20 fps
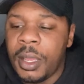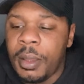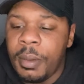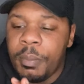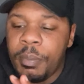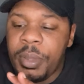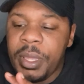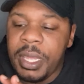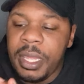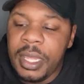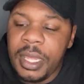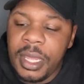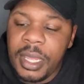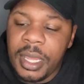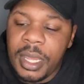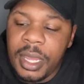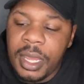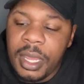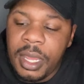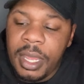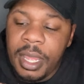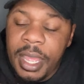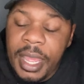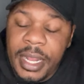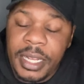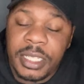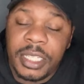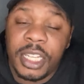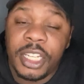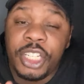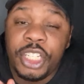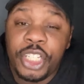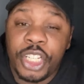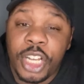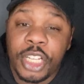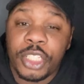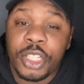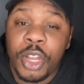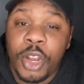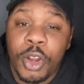be into
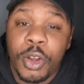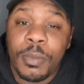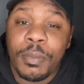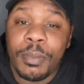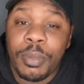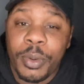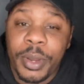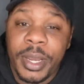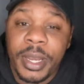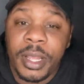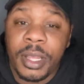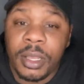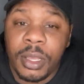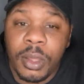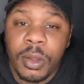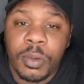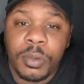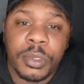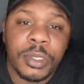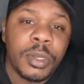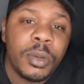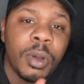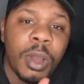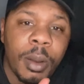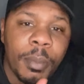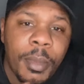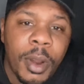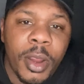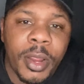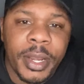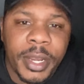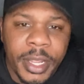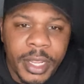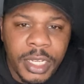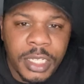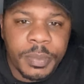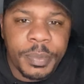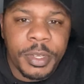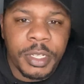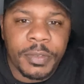just her breeding alone. So our marketing
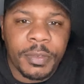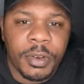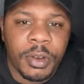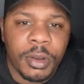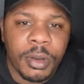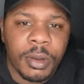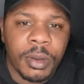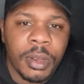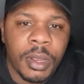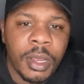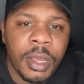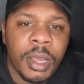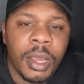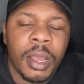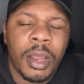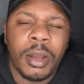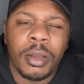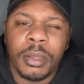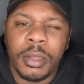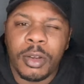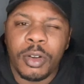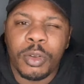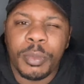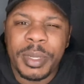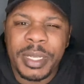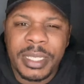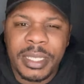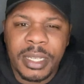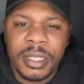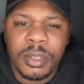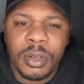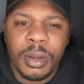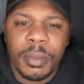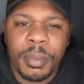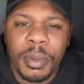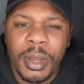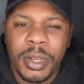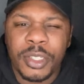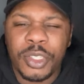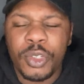expense for her litter will be
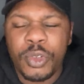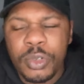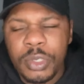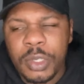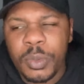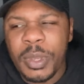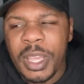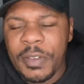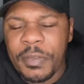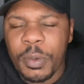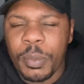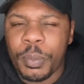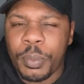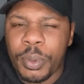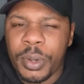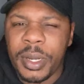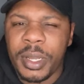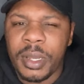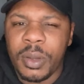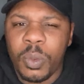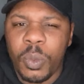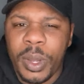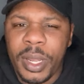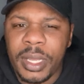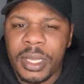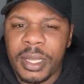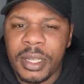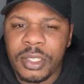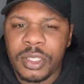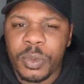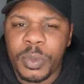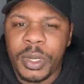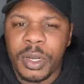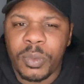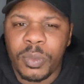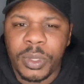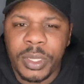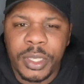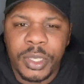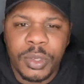$600. Usually we have a pretty good wait list, so we don't
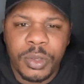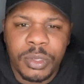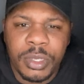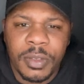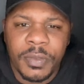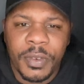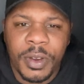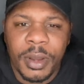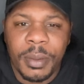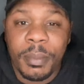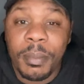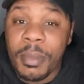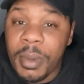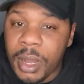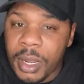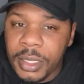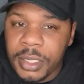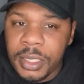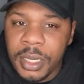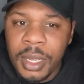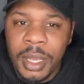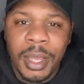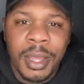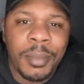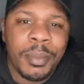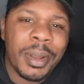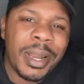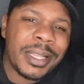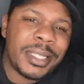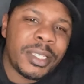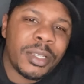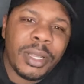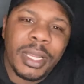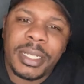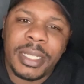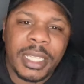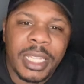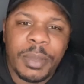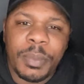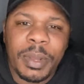really use it very much. But I still like
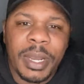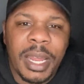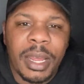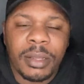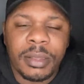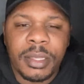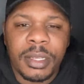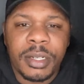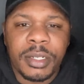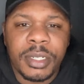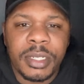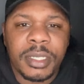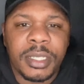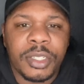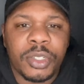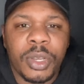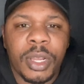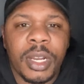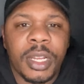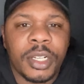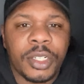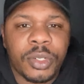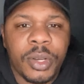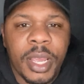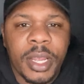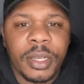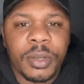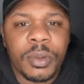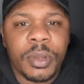to keep it out there just to try to attract new